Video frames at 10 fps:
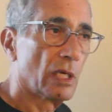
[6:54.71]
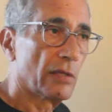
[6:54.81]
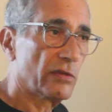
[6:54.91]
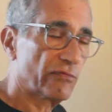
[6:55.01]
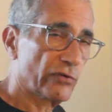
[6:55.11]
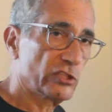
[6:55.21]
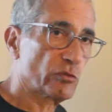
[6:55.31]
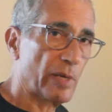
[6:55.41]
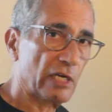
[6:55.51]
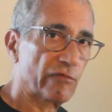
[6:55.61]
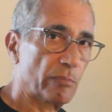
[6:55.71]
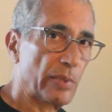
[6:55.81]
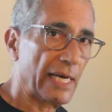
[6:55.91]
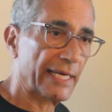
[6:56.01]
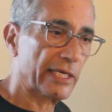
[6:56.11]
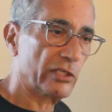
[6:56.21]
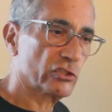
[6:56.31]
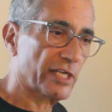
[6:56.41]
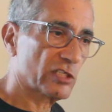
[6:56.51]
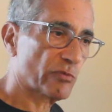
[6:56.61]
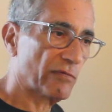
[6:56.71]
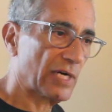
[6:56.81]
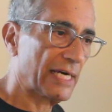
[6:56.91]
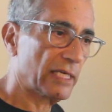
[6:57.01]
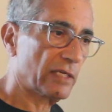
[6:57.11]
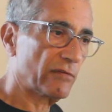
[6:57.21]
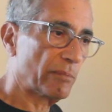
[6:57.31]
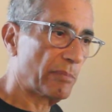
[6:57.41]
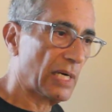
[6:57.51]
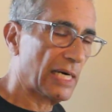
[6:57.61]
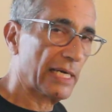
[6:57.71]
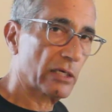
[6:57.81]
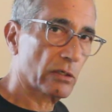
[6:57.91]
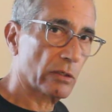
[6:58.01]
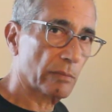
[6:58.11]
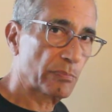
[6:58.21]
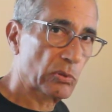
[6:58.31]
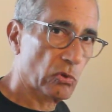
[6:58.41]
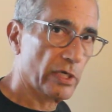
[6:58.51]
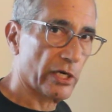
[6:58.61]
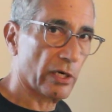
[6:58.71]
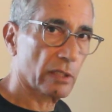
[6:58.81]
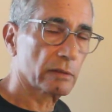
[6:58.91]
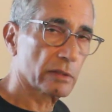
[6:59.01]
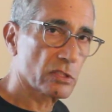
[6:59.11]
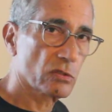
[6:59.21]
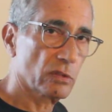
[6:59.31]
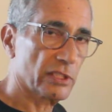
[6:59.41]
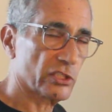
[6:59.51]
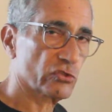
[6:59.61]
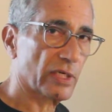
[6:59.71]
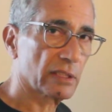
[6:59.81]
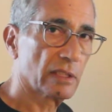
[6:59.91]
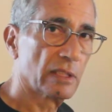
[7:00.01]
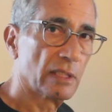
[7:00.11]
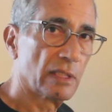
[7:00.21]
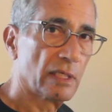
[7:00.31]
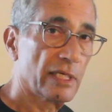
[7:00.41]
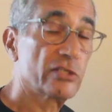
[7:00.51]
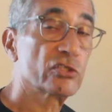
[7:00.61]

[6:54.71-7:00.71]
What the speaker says: the fringe benefit package that is provided by her employer, school district, is